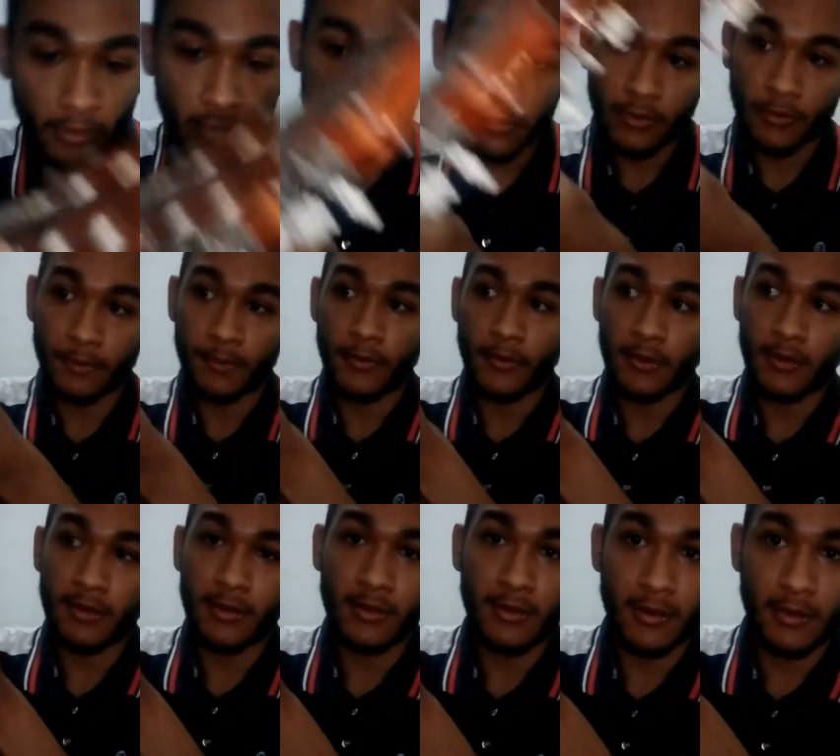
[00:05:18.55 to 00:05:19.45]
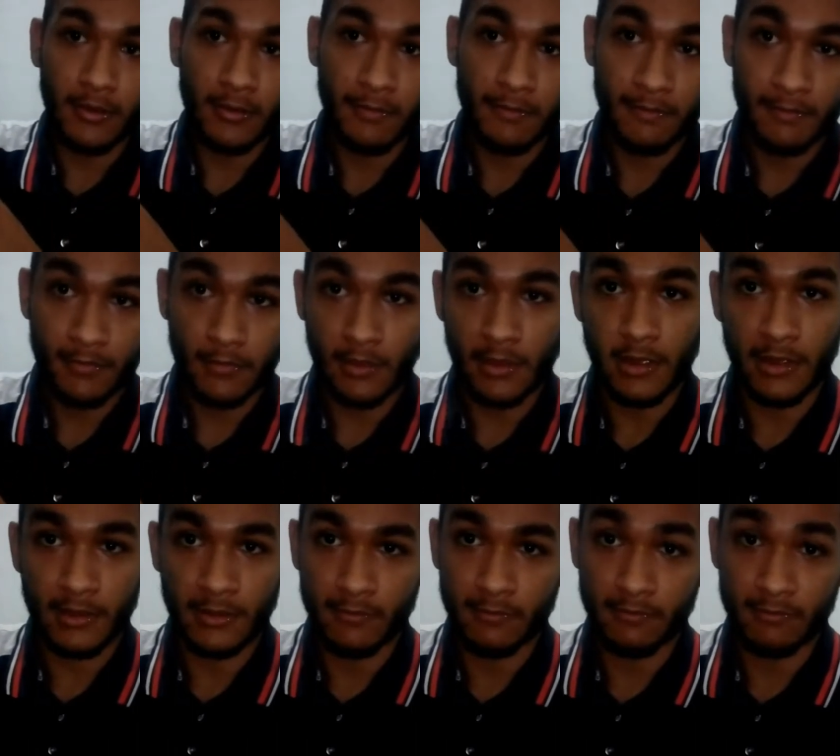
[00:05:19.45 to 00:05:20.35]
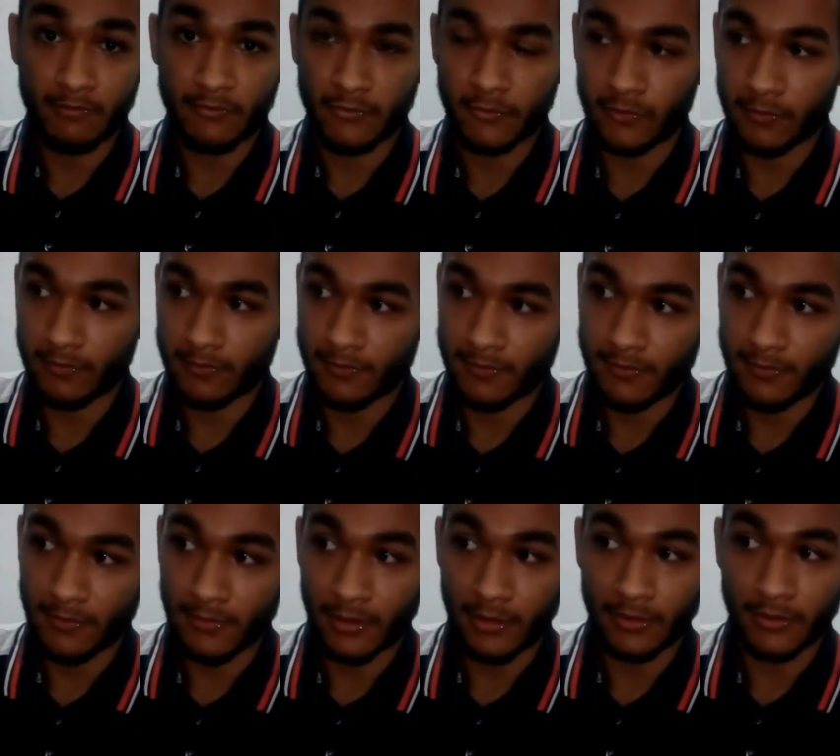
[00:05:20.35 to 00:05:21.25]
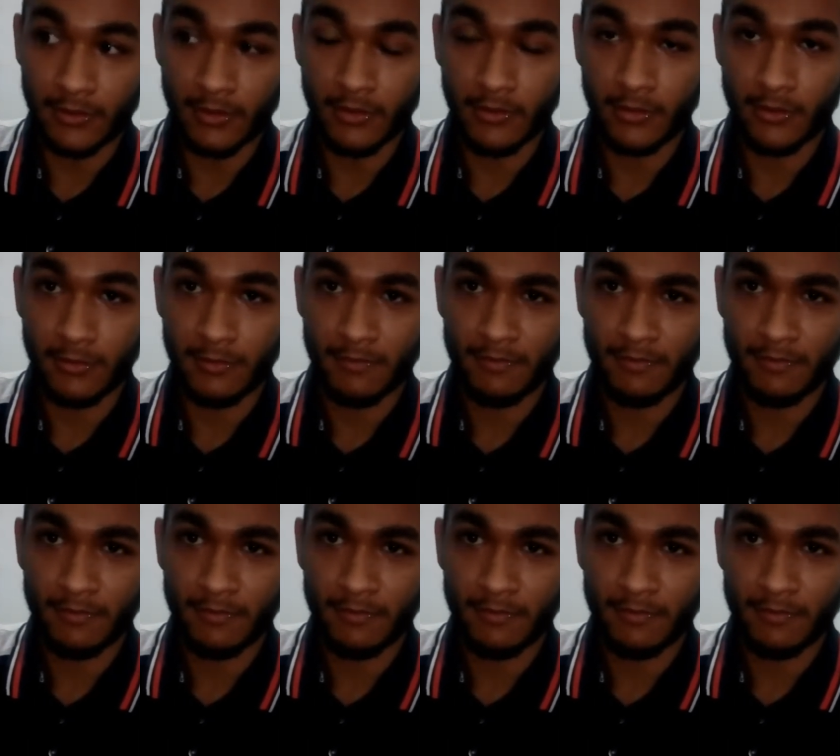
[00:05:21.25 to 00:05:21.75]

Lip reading: You put it in like a needle,